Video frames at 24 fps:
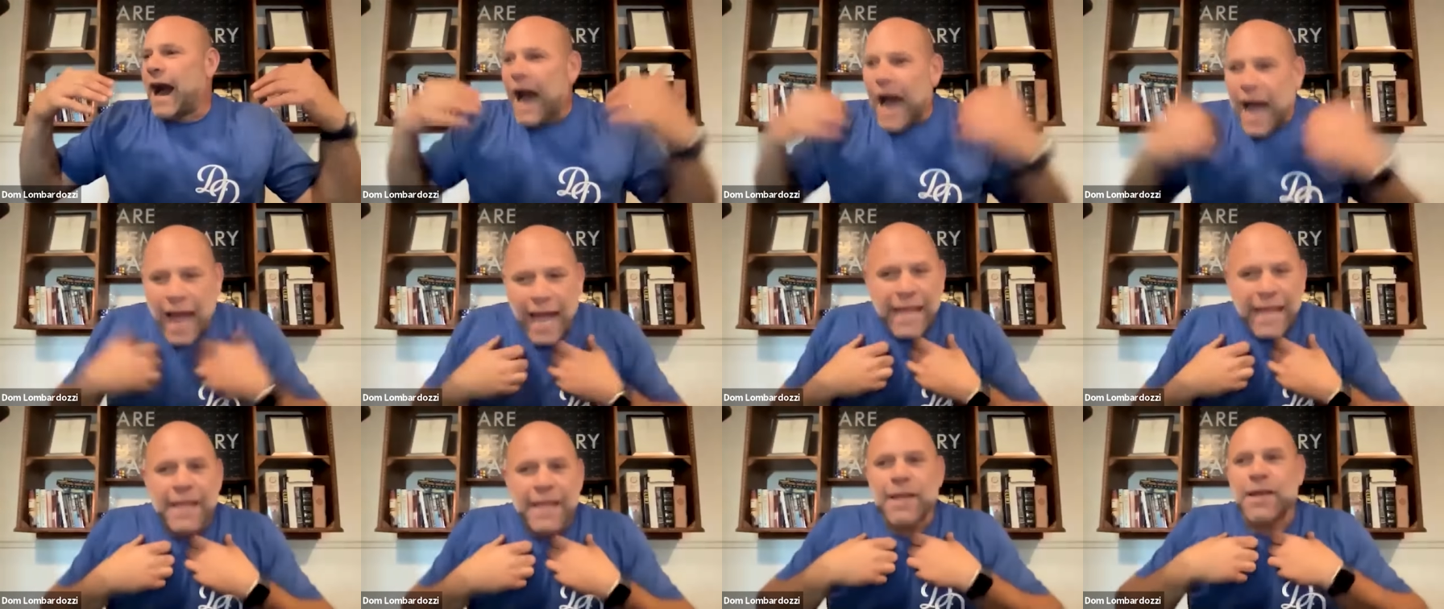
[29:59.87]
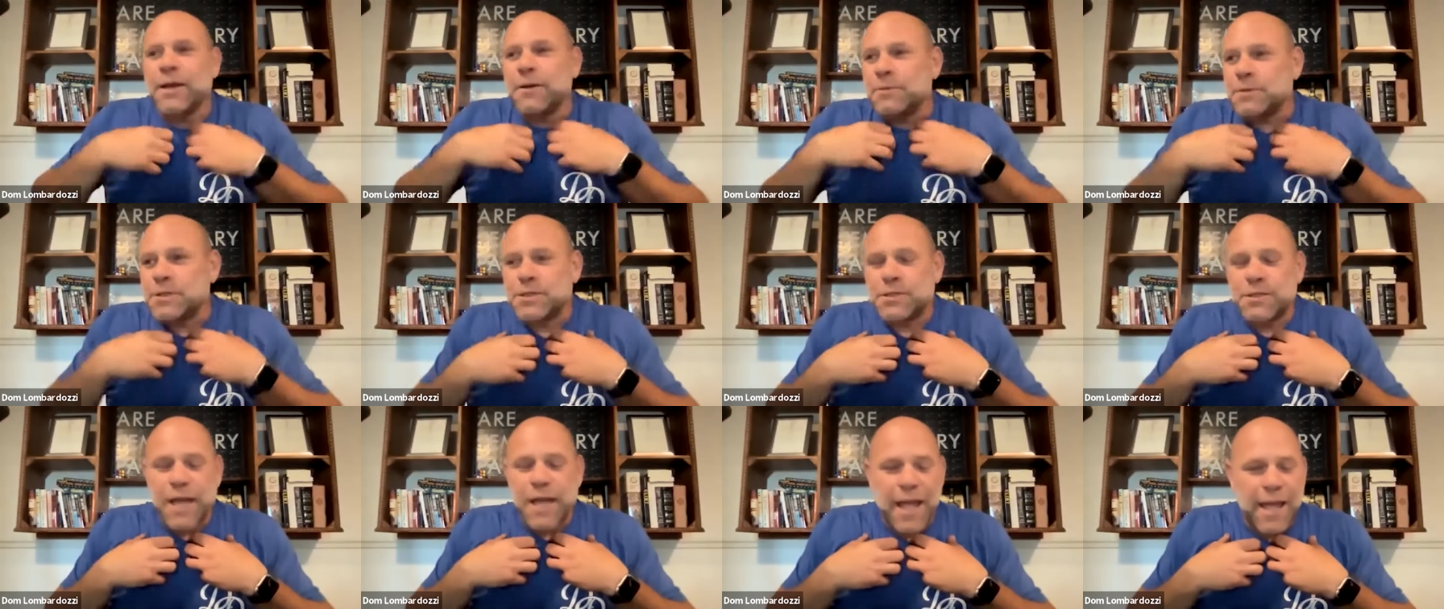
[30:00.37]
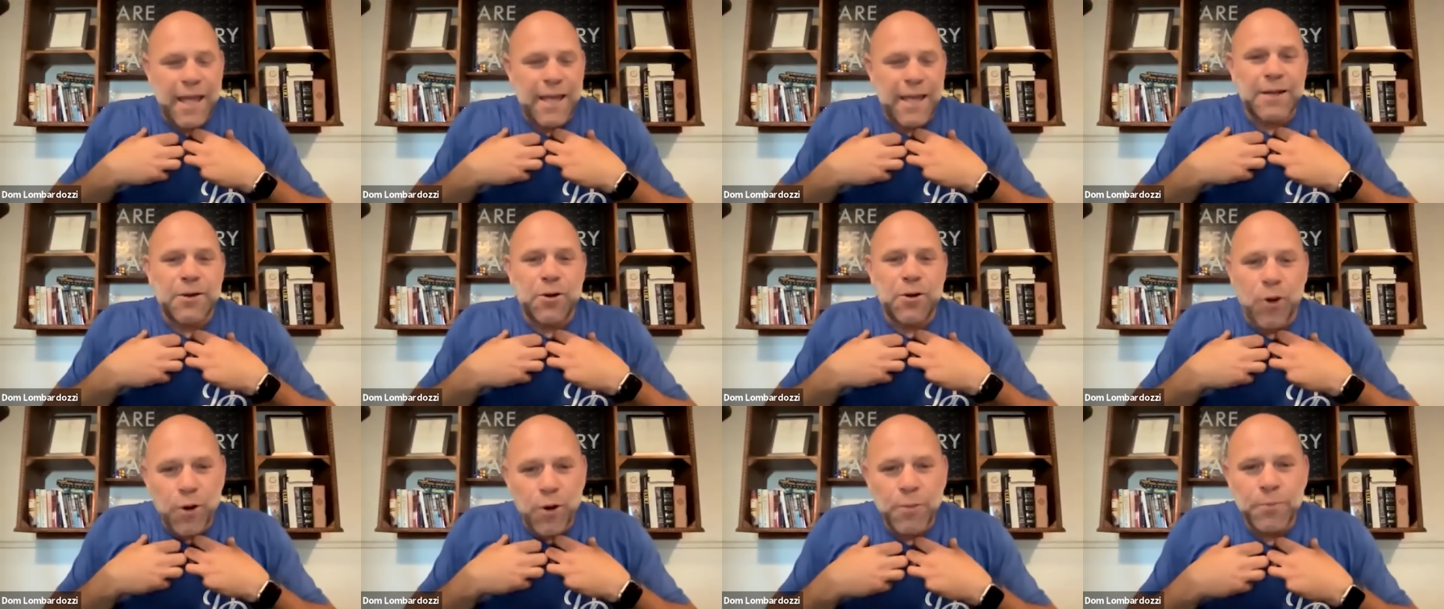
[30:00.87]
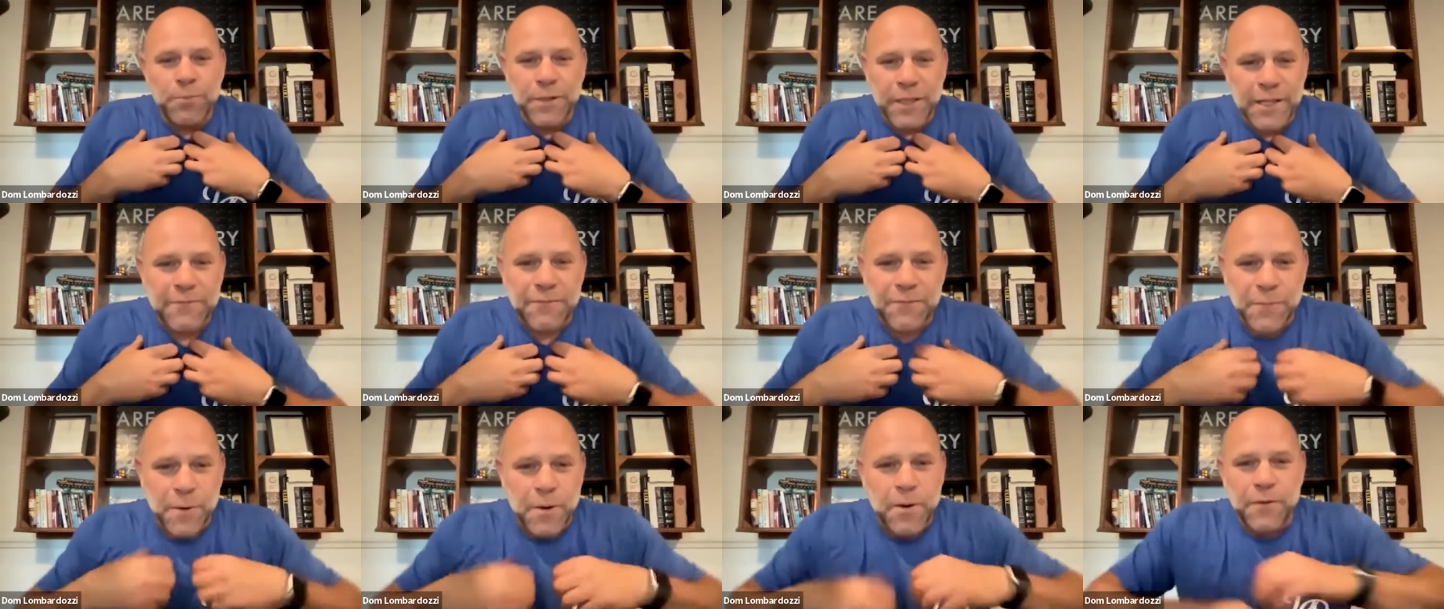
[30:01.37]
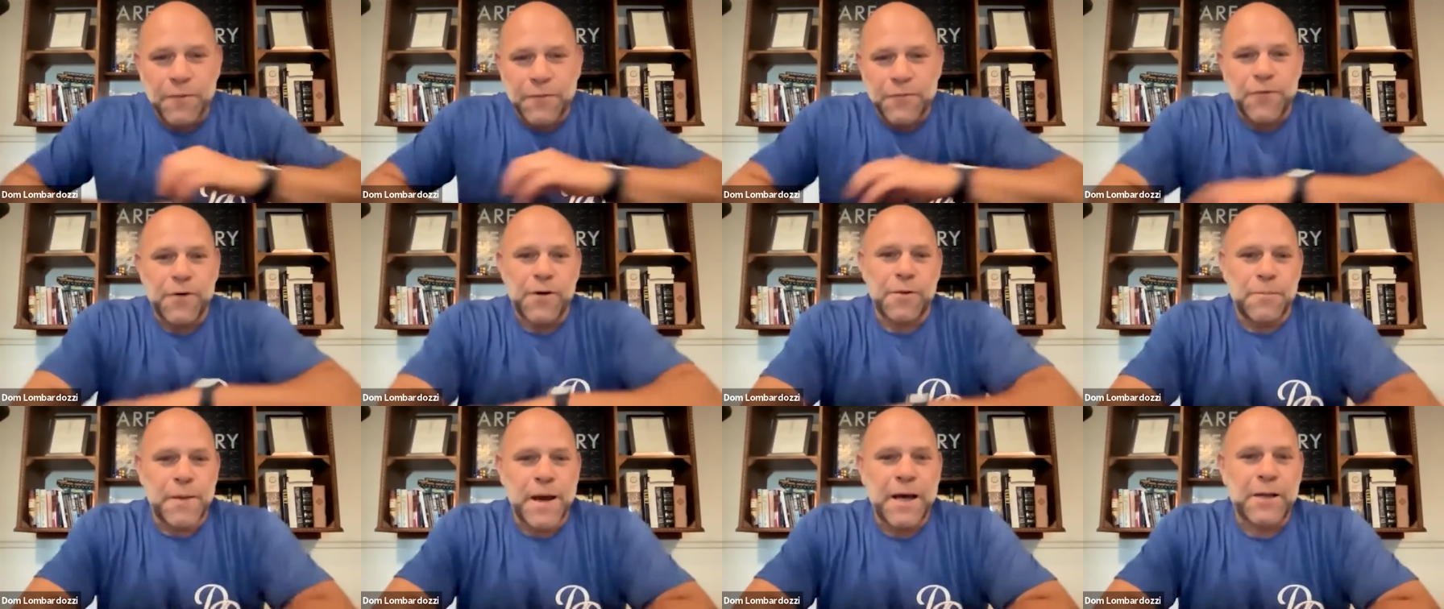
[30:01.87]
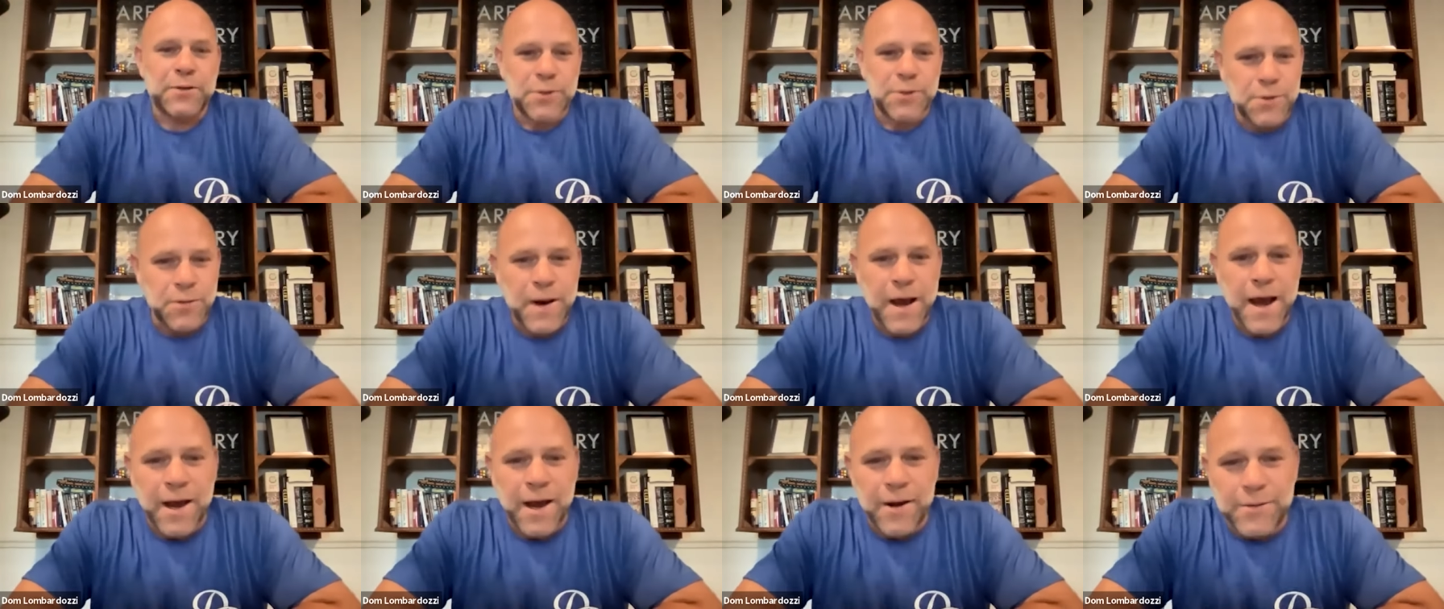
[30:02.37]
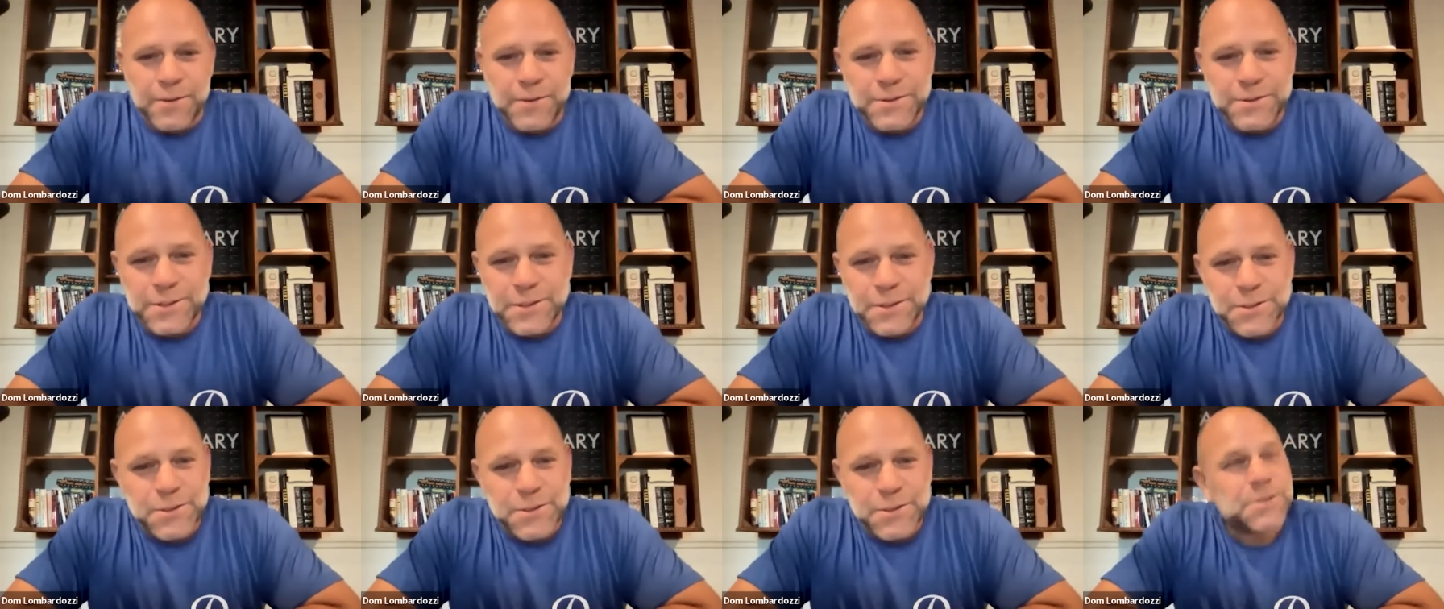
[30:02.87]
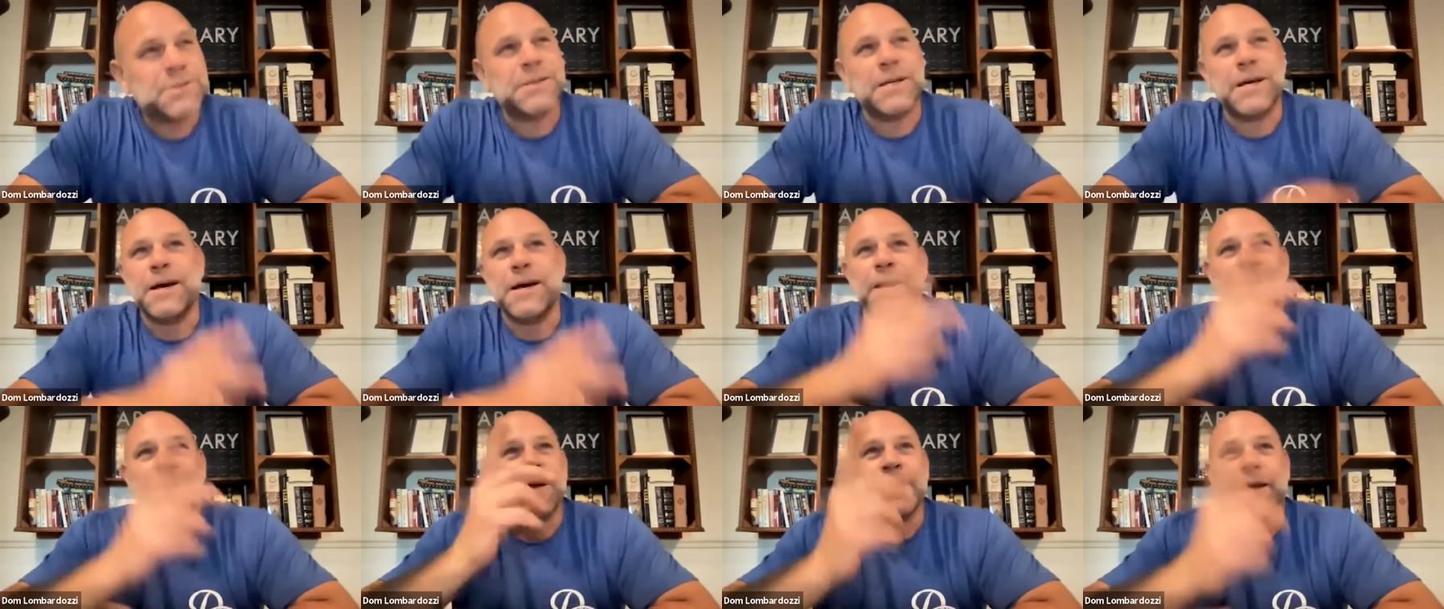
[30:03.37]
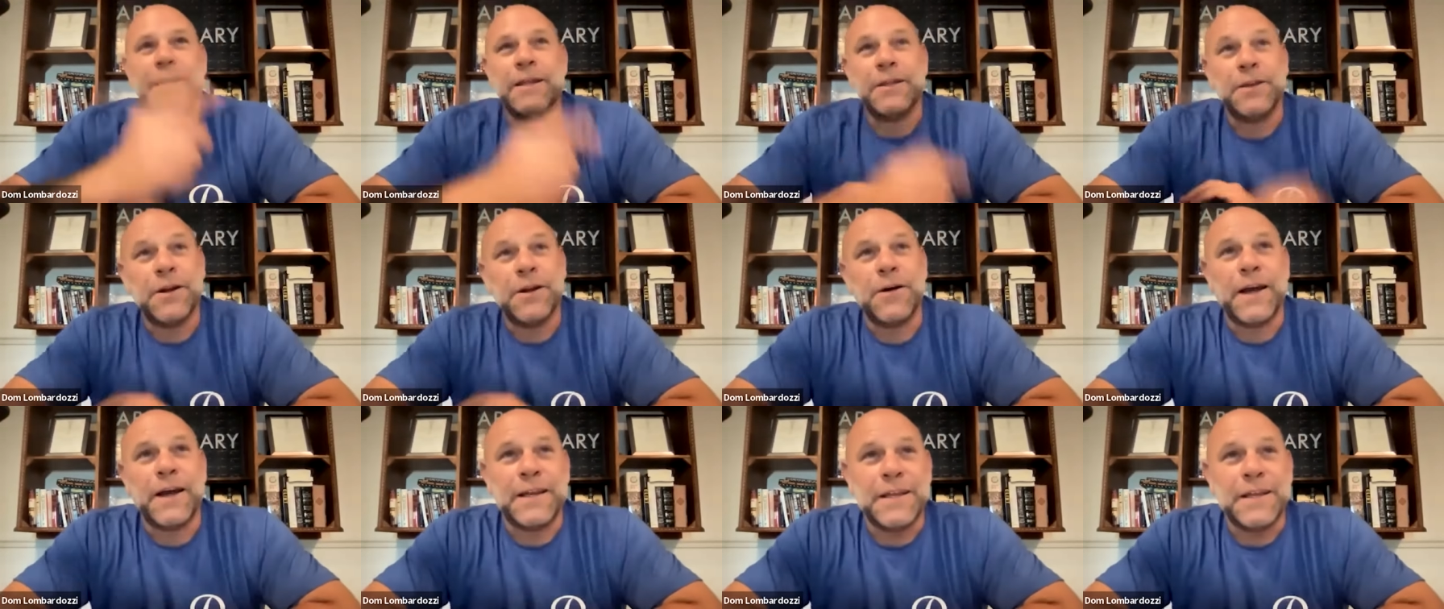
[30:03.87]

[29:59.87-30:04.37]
I could stay in Home Depot for about two hours and just, uh, you know, I